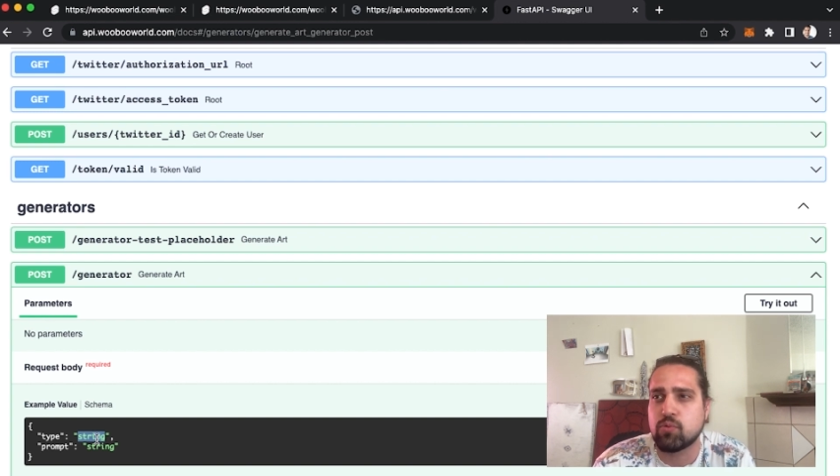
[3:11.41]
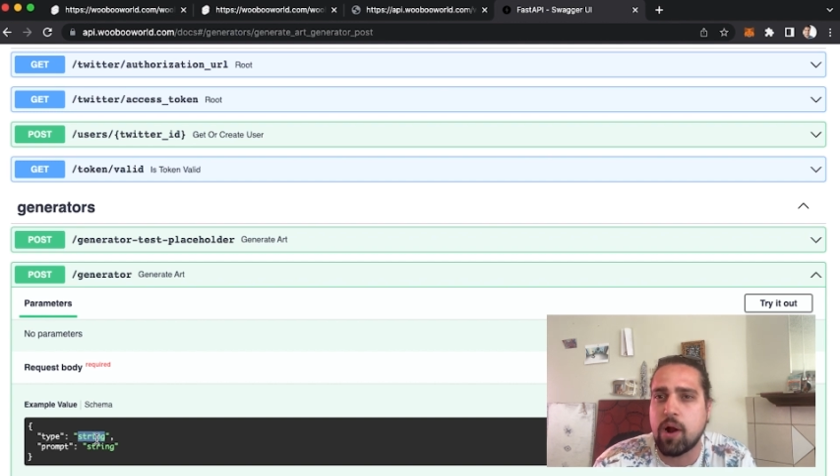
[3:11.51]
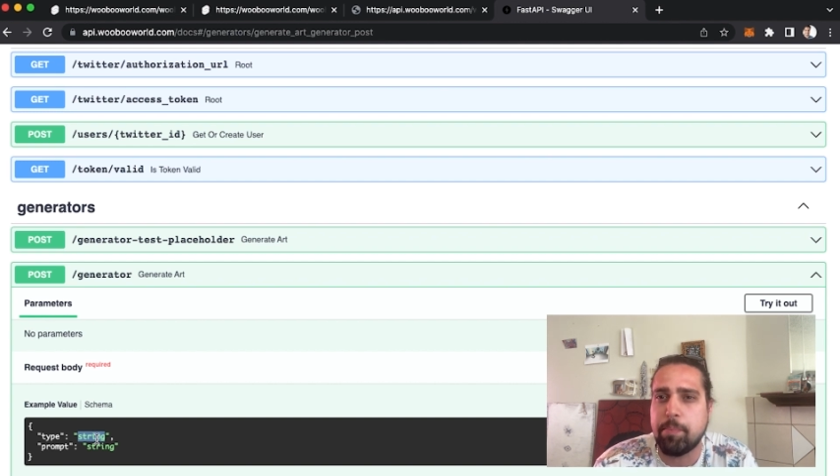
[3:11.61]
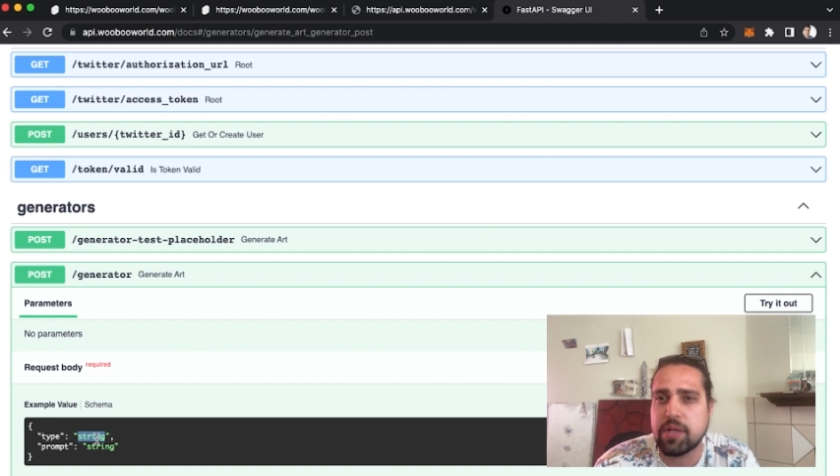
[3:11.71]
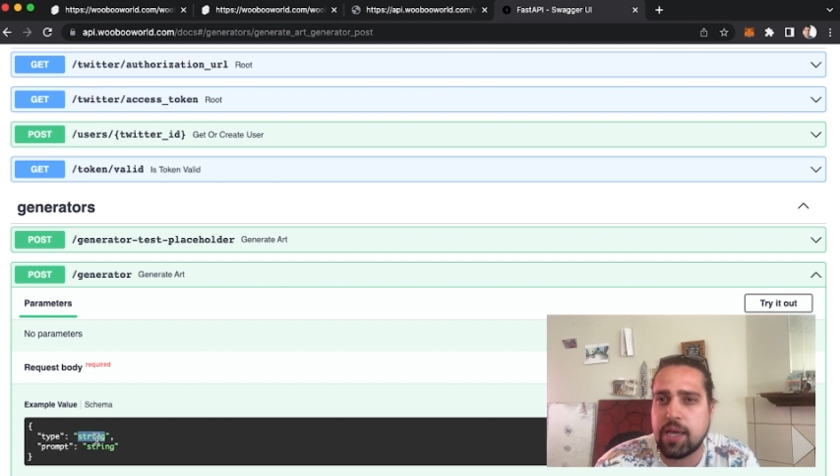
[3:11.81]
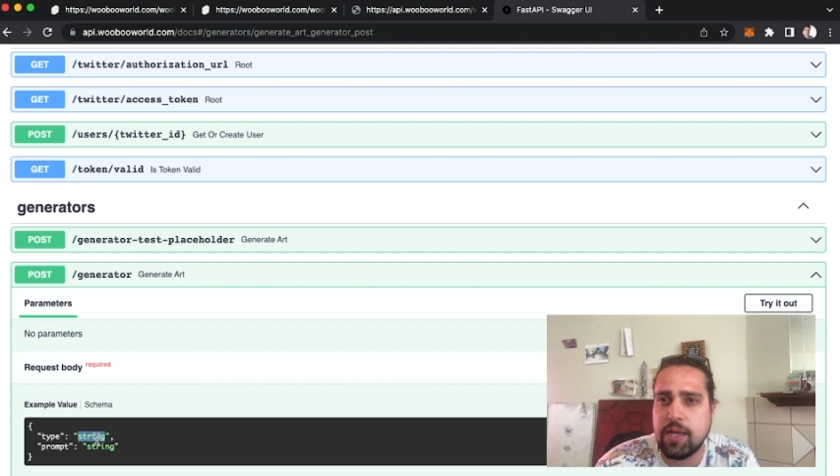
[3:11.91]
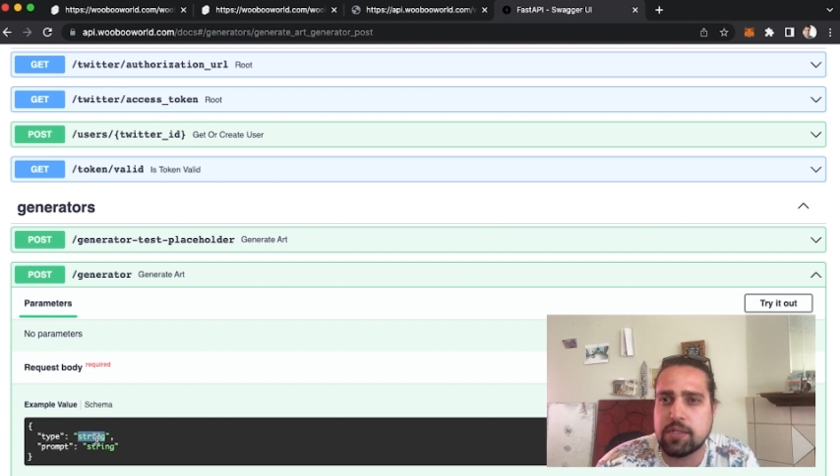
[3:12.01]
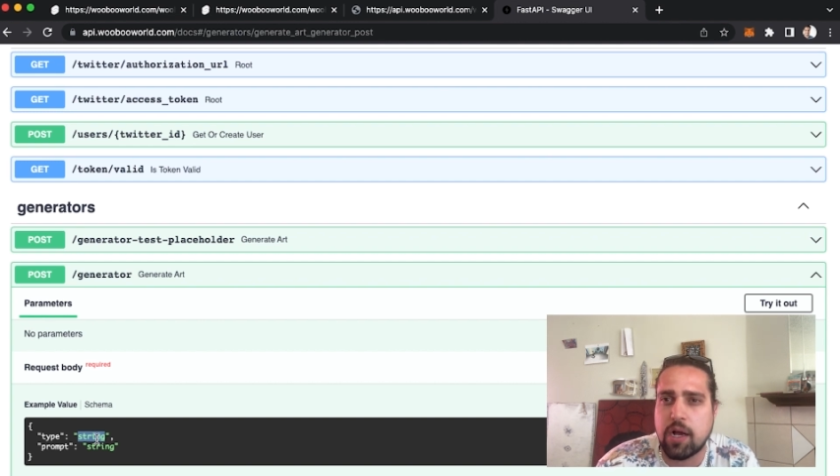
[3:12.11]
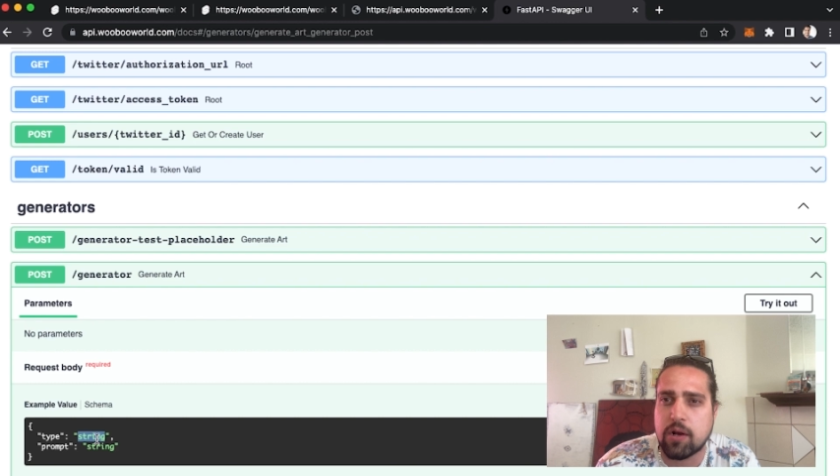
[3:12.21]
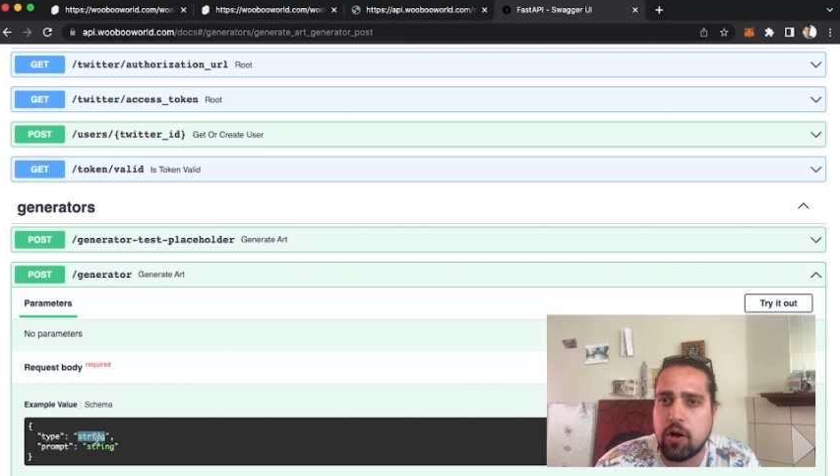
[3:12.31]

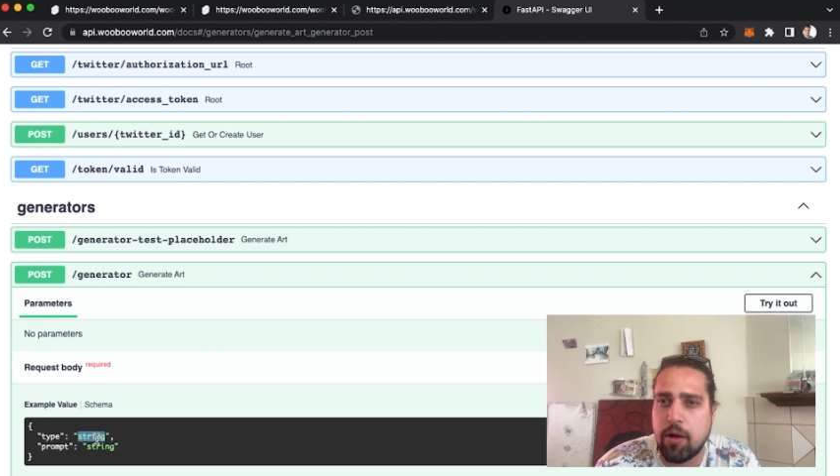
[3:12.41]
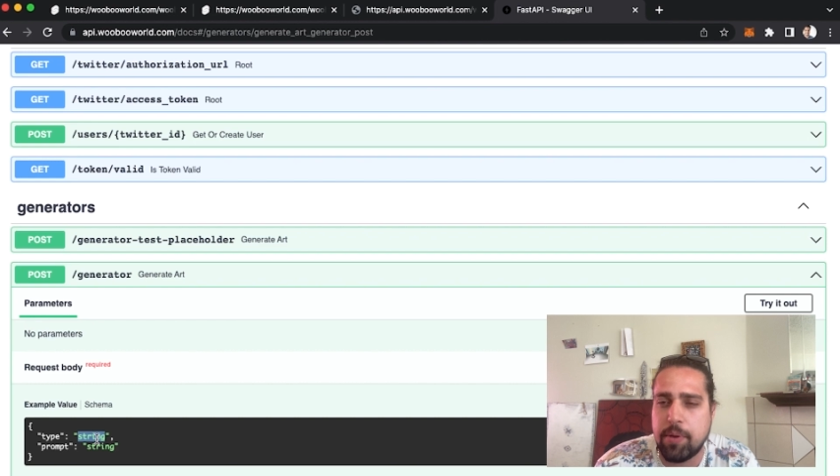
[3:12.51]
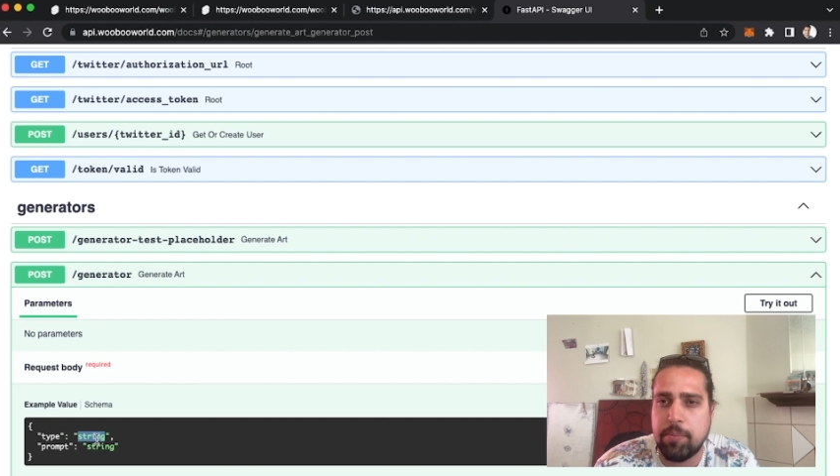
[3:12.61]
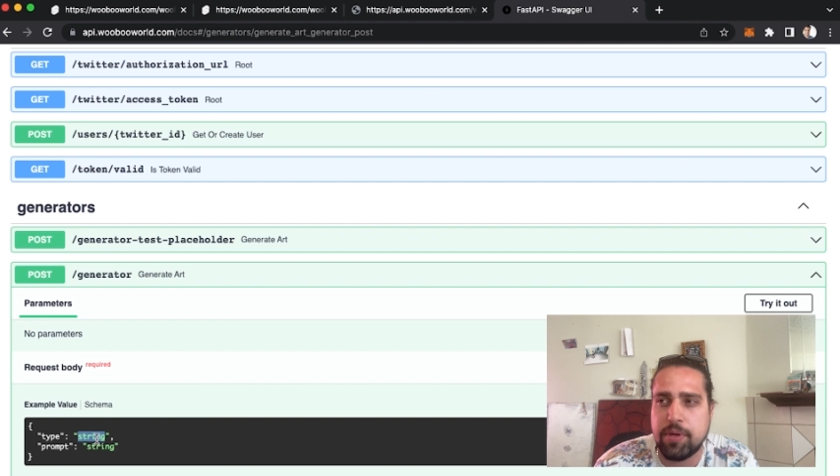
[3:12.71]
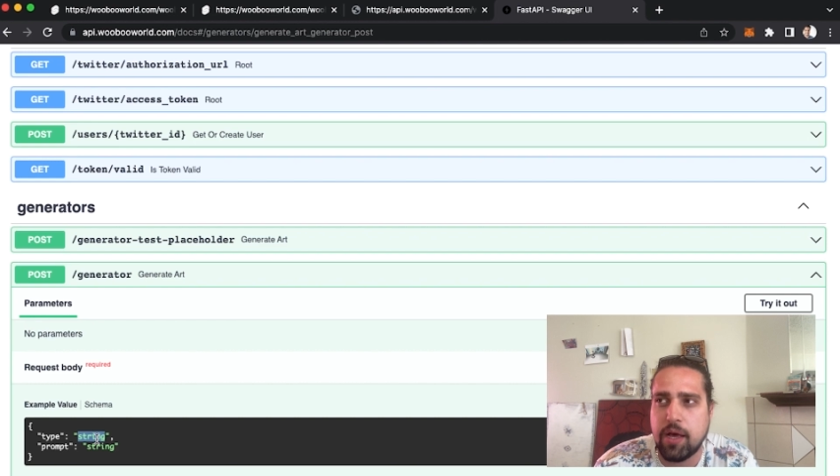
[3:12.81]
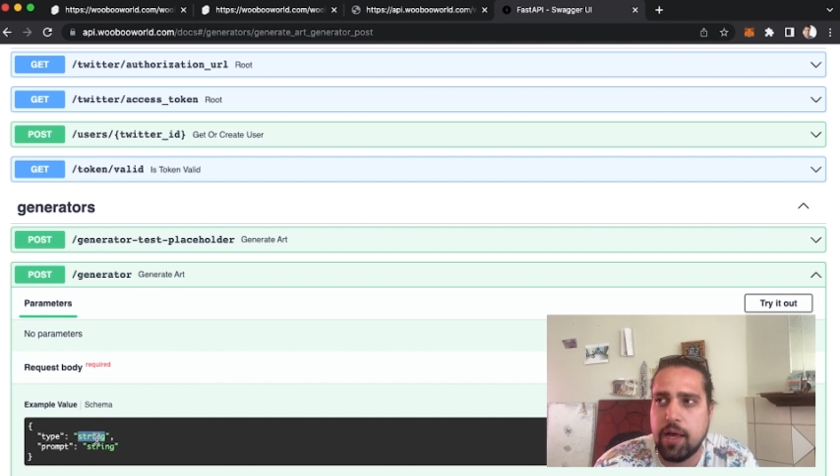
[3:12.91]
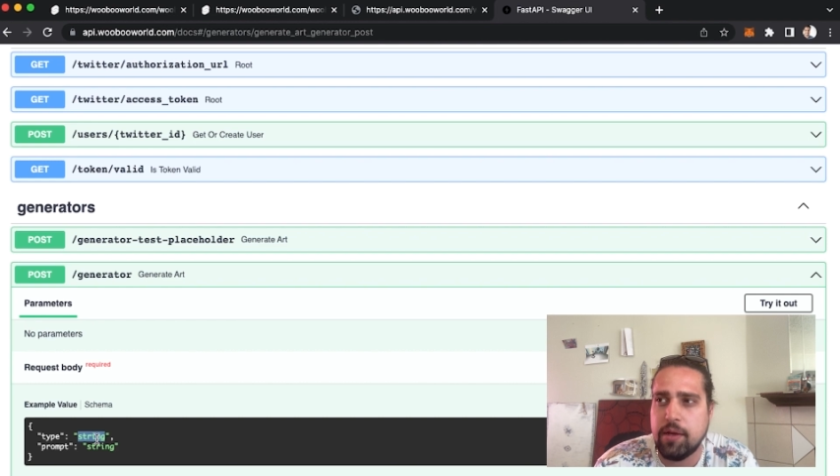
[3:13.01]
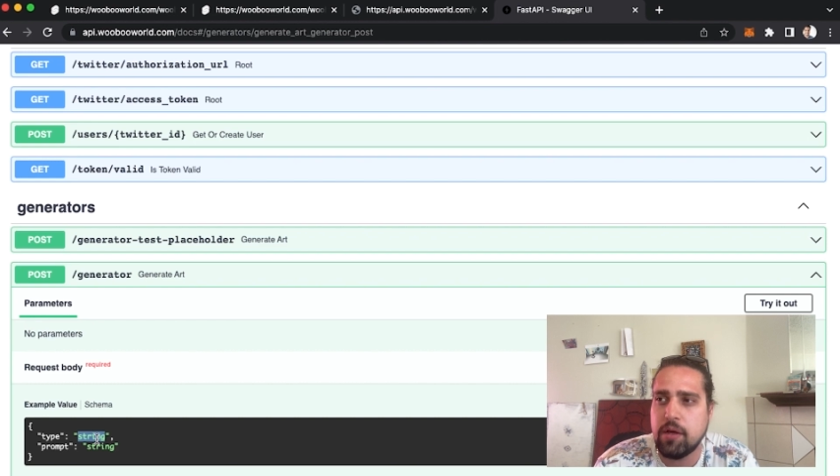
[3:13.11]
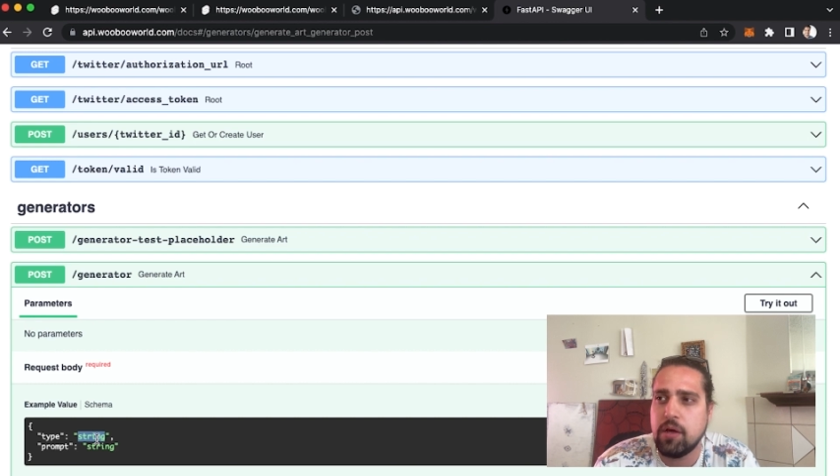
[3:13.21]
replicate.com API,